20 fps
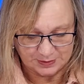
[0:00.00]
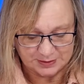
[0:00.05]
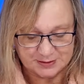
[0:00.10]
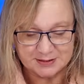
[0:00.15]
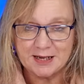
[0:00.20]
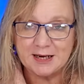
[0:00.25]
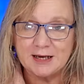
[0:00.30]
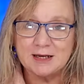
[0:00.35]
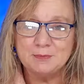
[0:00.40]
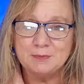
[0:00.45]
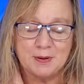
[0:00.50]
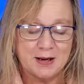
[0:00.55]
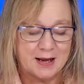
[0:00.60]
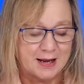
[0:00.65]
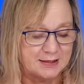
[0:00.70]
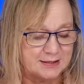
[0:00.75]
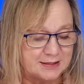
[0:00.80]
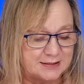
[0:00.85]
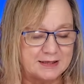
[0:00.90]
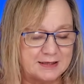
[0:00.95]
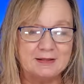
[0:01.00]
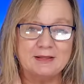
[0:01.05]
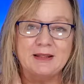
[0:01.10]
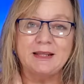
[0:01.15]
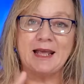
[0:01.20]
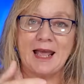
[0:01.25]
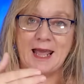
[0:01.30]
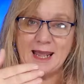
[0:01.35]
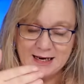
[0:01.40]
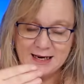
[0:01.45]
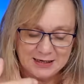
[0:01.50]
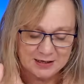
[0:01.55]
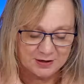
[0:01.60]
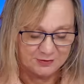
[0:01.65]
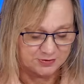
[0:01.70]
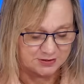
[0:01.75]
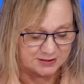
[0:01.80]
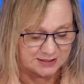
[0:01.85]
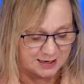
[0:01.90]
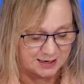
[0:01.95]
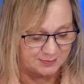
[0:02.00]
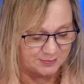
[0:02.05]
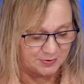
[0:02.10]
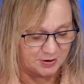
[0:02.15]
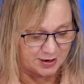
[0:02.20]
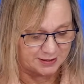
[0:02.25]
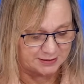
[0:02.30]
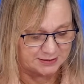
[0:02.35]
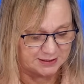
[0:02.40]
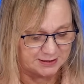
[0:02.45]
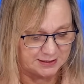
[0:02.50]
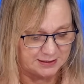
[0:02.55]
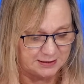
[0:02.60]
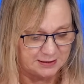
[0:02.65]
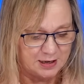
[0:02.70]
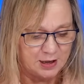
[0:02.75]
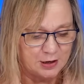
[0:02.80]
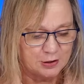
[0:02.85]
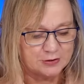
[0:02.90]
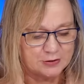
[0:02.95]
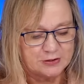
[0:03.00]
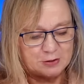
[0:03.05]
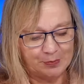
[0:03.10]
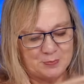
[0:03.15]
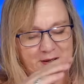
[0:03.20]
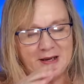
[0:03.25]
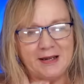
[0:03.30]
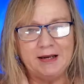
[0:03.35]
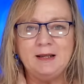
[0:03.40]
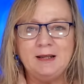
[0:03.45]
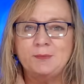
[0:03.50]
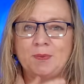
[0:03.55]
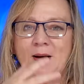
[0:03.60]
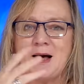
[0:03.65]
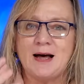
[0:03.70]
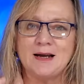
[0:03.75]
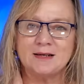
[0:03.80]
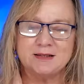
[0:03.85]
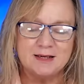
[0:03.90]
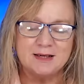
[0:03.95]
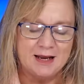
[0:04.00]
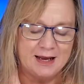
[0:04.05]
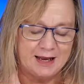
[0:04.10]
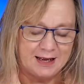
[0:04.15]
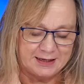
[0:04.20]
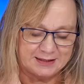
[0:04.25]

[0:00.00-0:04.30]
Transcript: the second part is at the end of Psalm 90, because the beginning part,